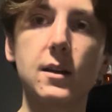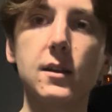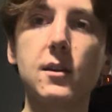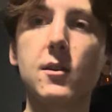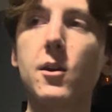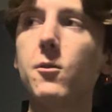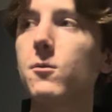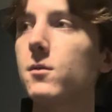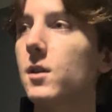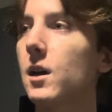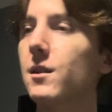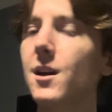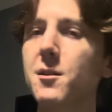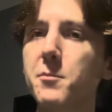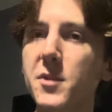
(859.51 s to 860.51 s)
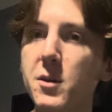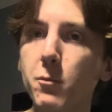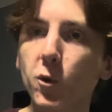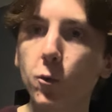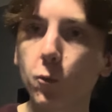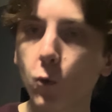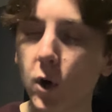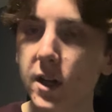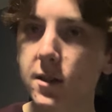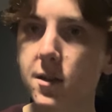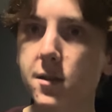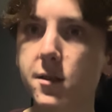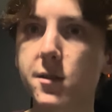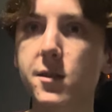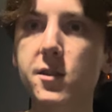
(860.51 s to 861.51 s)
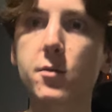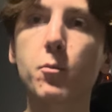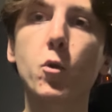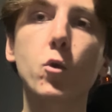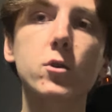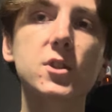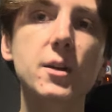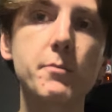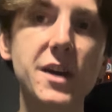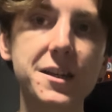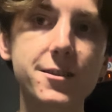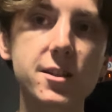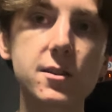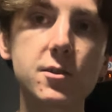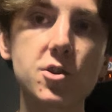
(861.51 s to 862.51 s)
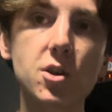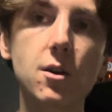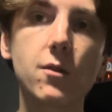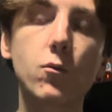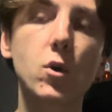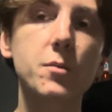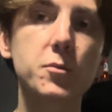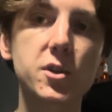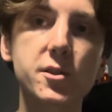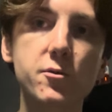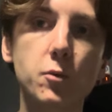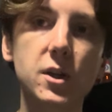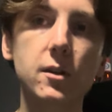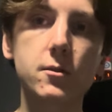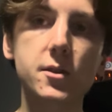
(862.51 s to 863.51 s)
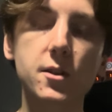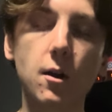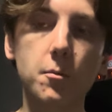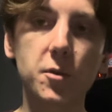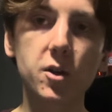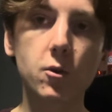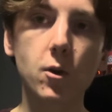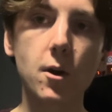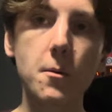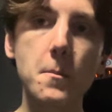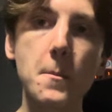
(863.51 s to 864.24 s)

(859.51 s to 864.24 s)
A lot of people want to support the message of 1+1 El Salvador,